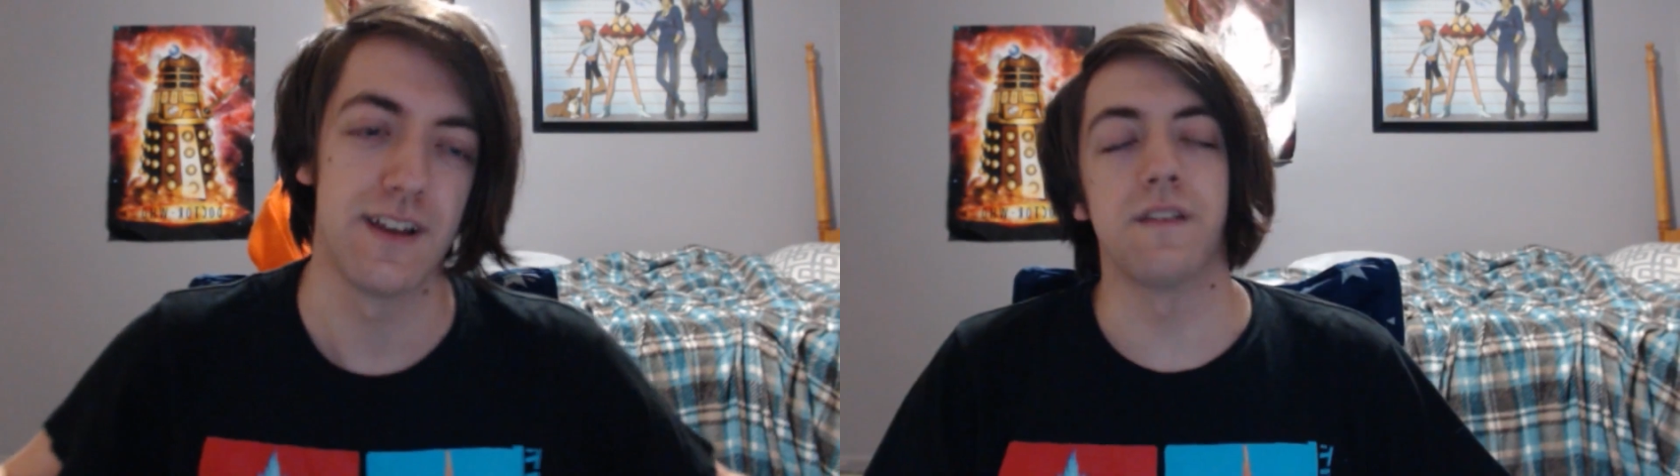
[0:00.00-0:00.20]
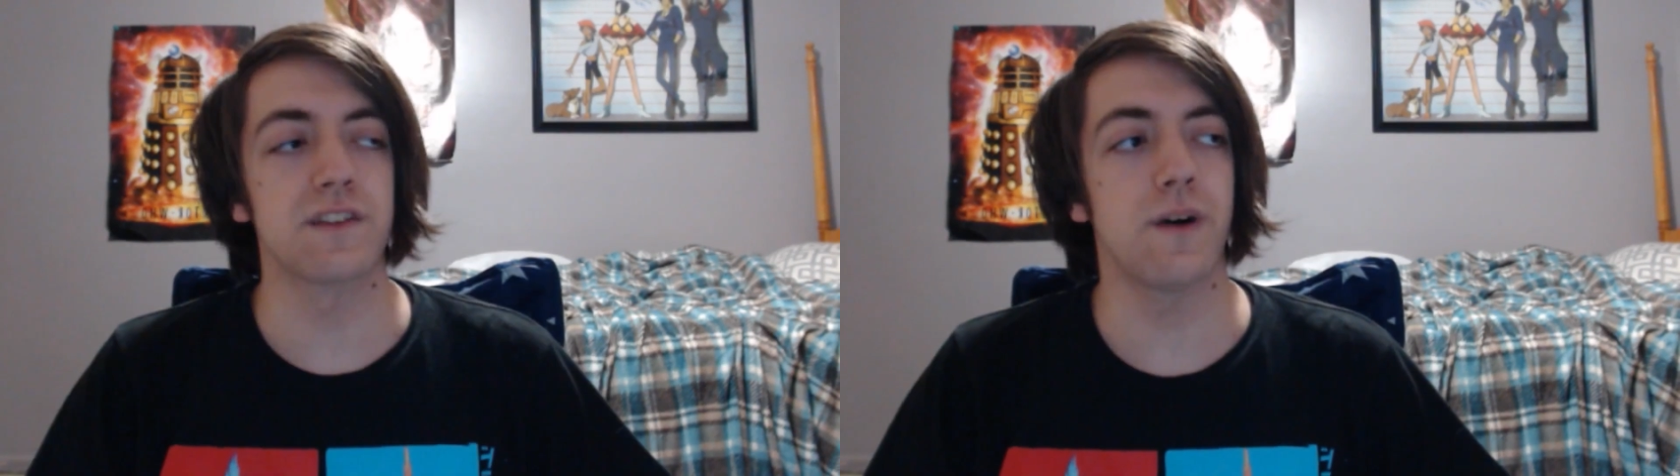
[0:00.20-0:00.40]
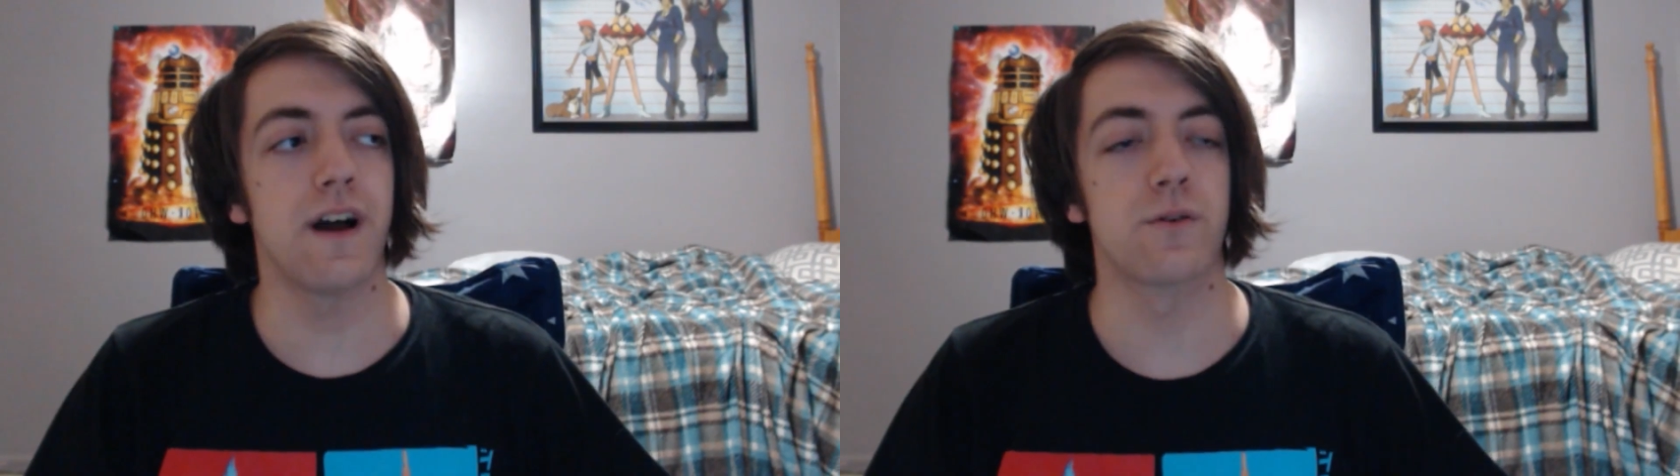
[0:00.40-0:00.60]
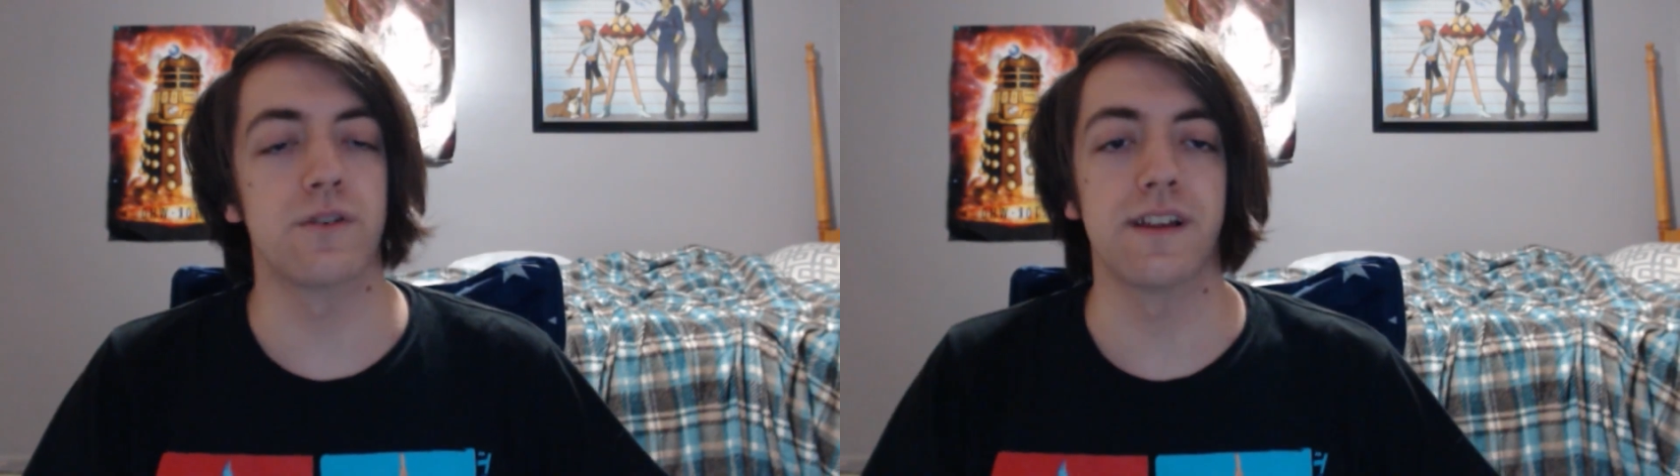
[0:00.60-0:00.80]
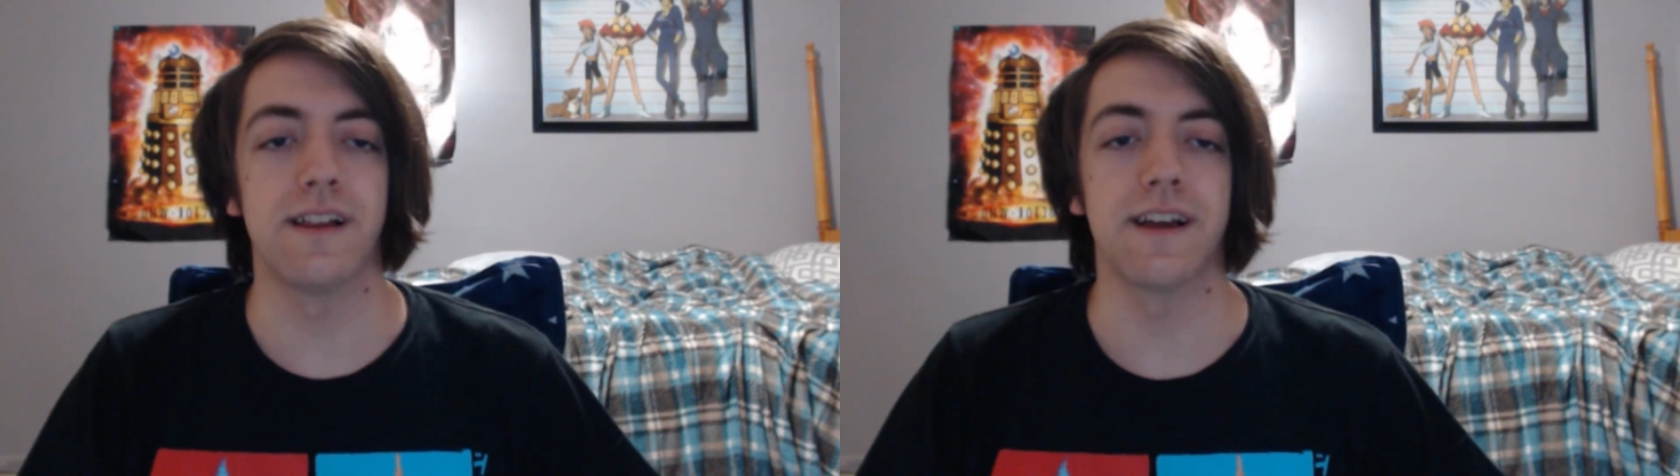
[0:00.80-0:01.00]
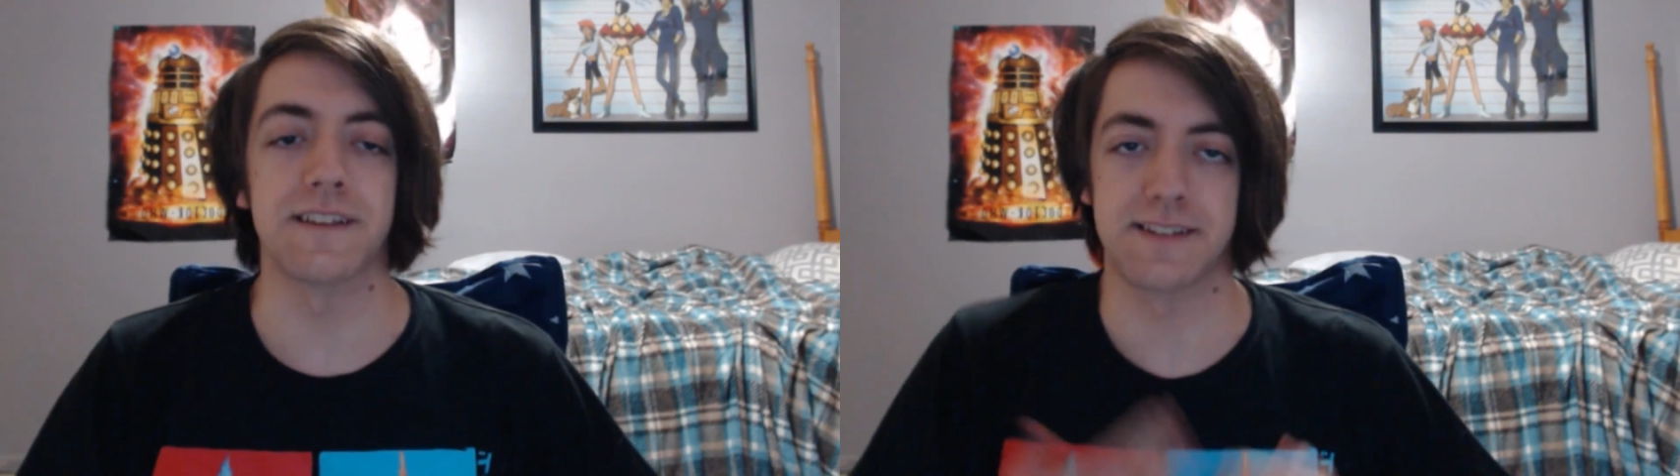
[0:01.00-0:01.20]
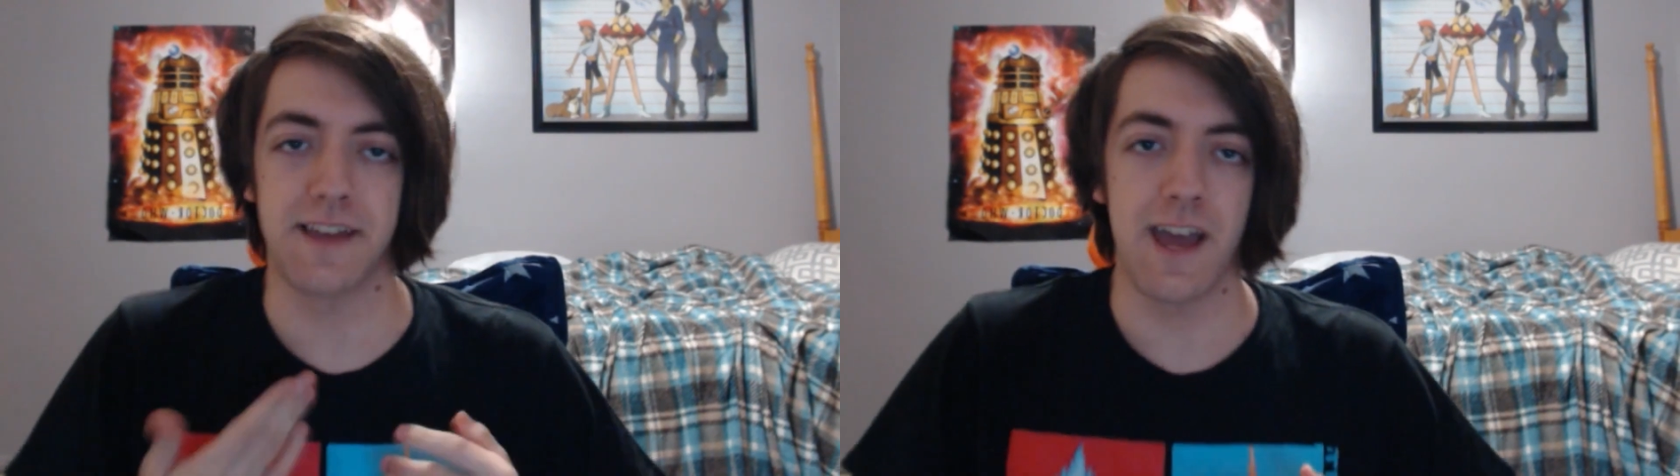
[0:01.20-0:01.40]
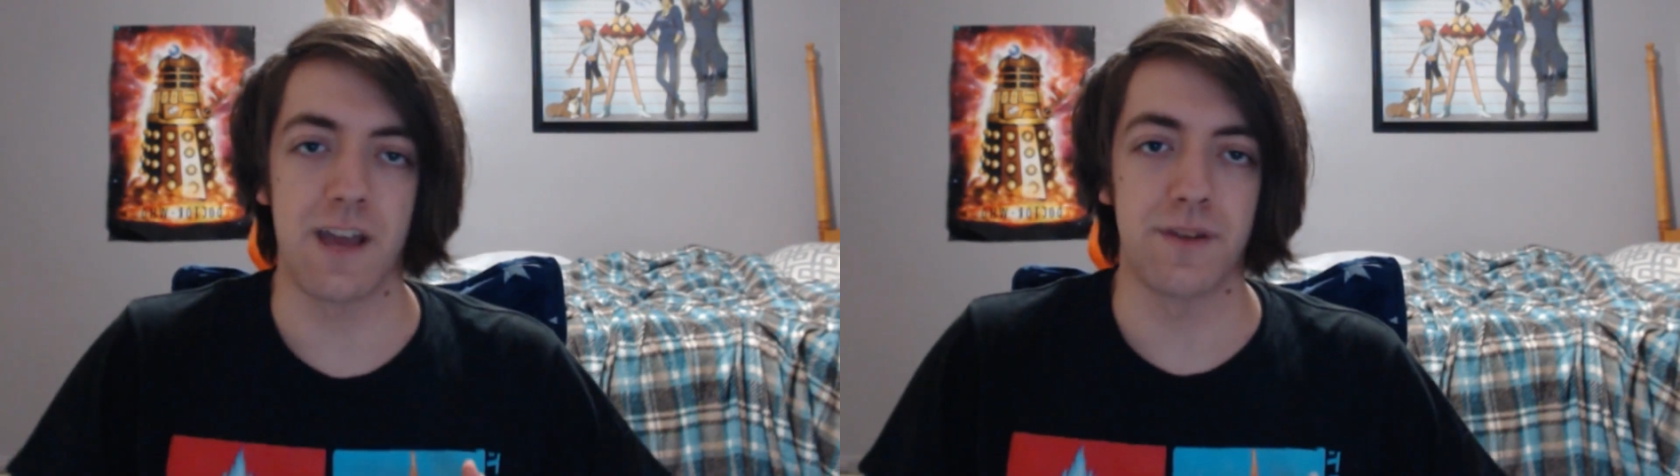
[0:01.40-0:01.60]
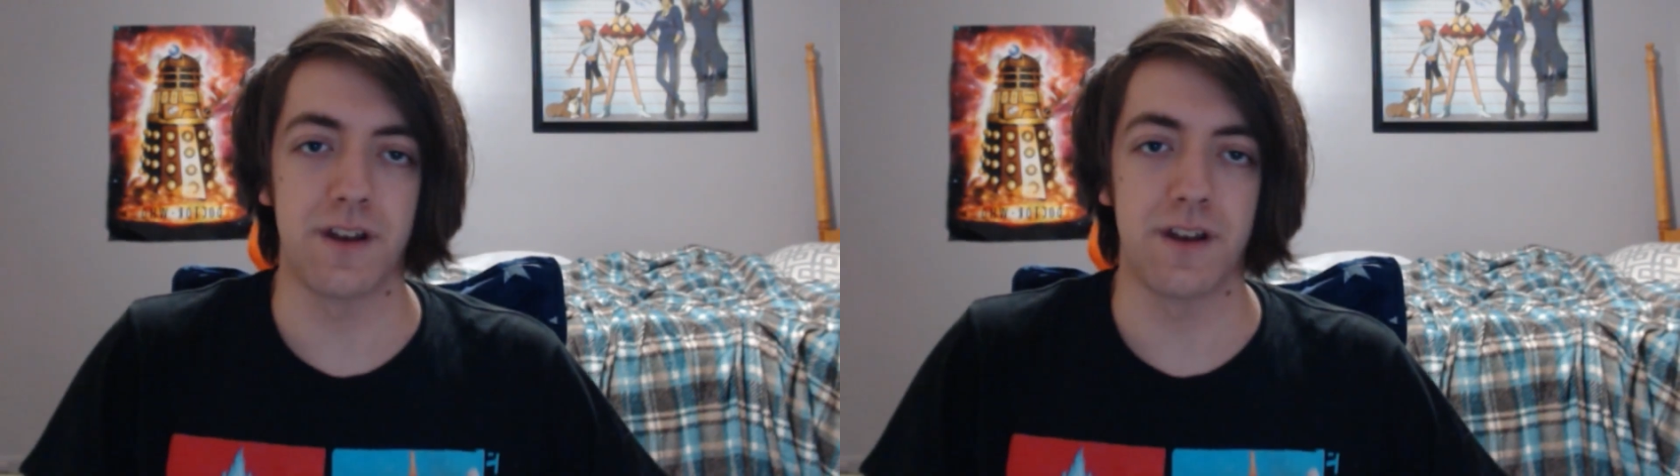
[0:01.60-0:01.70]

That's why I really like this game.